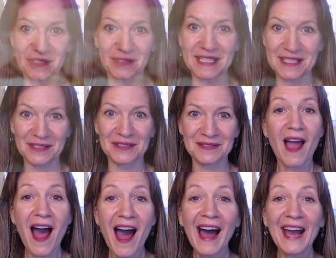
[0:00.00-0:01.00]
it too.
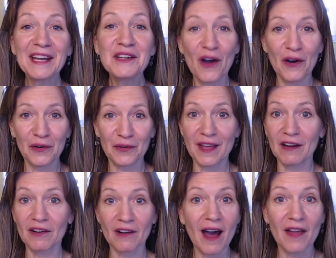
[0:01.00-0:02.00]
I know there
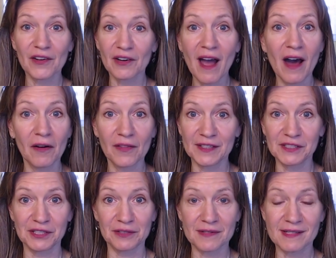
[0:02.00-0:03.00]
are other health
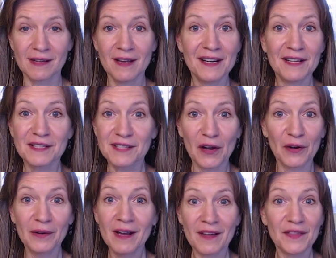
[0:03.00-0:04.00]
issues.
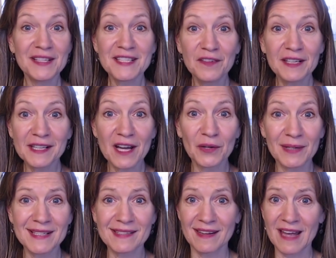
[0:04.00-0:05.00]
So this video
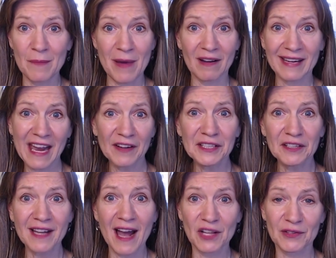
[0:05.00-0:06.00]
isn't about counting your
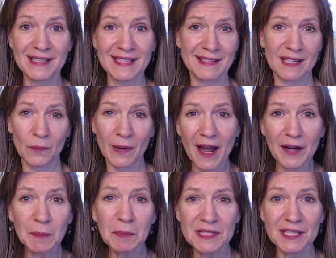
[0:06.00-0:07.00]
calories. It's going to
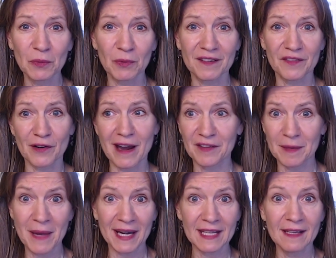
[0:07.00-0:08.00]
100% work for
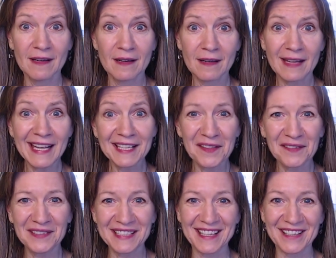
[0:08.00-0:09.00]
everybody. Into the
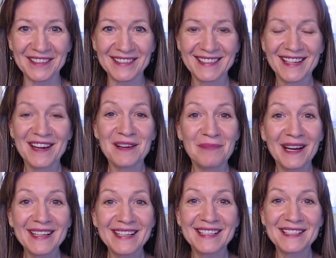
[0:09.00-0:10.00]
video.
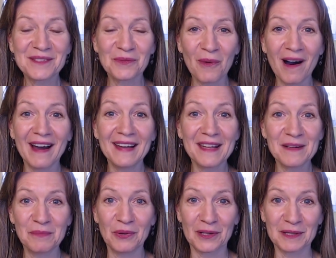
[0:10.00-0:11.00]
But it is one
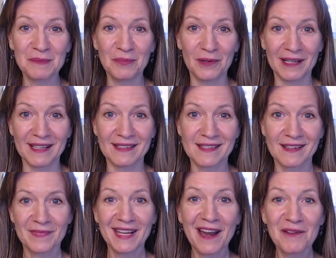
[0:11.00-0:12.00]
important point.
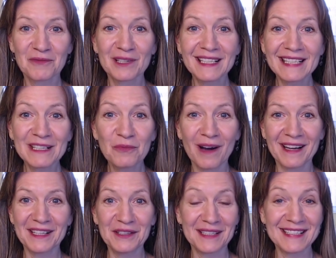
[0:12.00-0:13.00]
And I really want
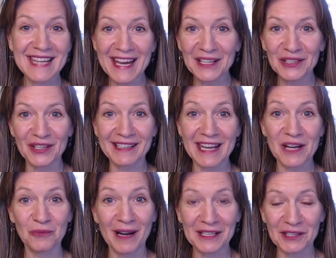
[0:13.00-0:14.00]
you to take a look at
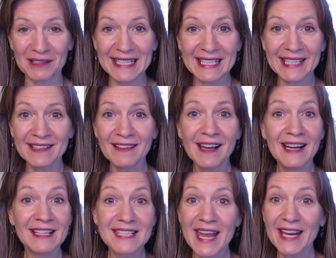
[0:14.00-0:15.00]
what you're eating.
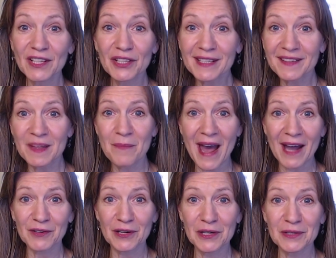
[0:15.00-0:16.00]
Take a look at the
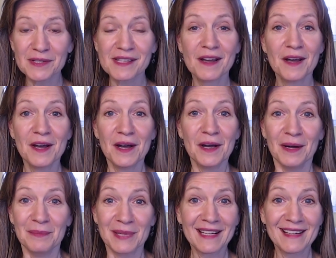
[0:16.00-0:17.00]
macros,
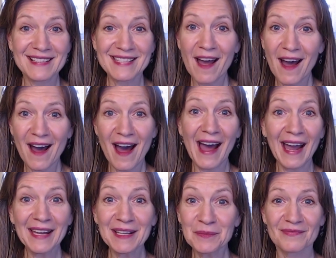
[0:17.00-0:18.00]
because
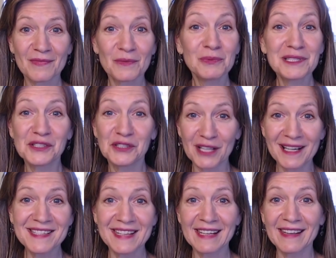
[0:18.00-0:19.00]
I was just
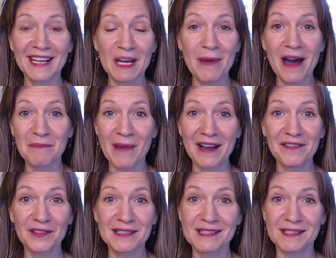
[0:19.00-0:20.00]
thinking about my
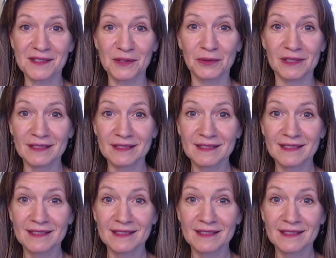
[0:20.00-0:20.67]
friends at school